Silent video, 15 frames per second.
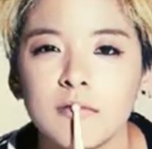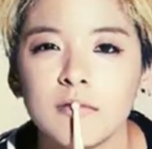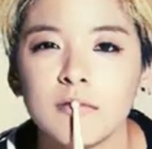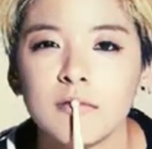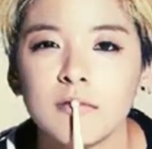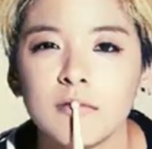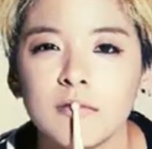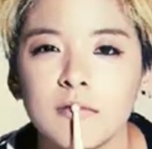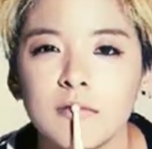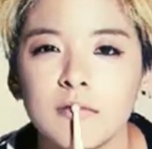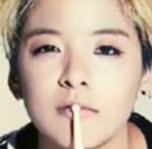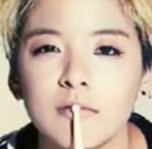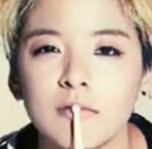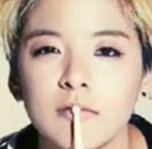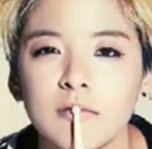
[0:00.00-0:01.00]

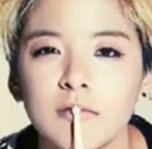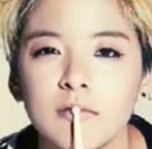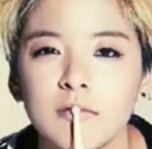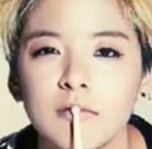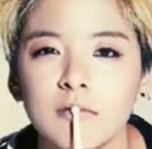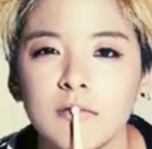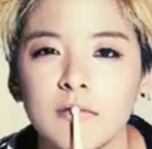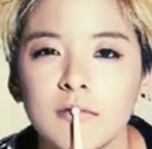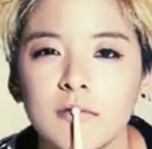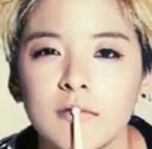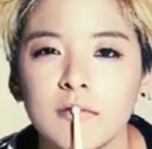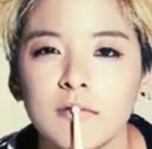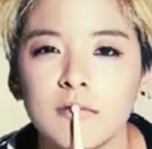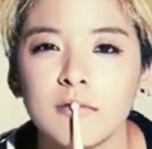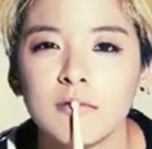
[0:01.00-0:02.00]

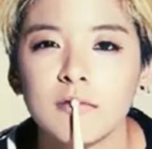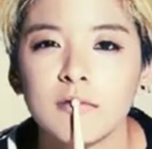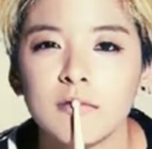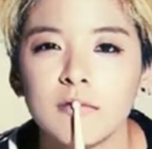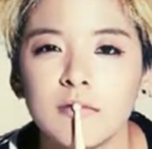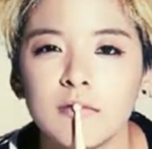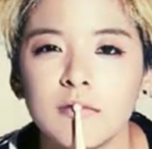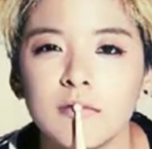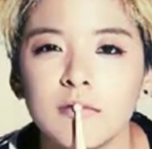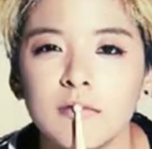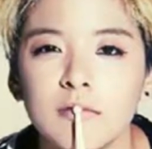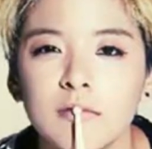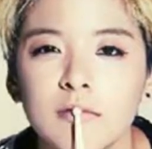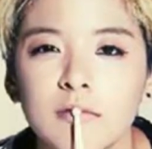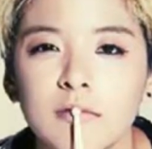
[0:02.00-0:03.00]

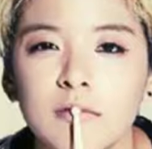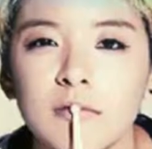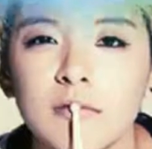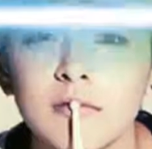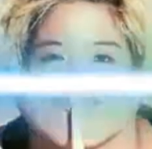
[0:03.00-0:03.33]
(no one is talking)